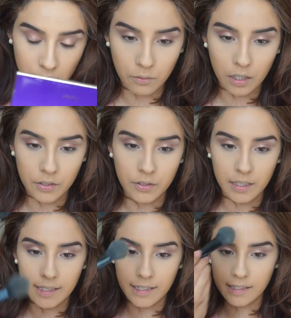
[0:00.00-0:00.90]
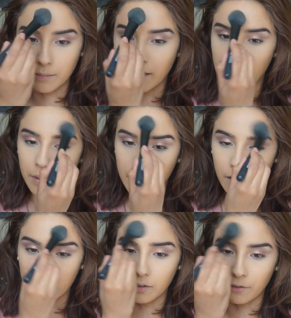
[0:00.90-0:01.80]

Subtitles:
We're also going to take some of that, put it on the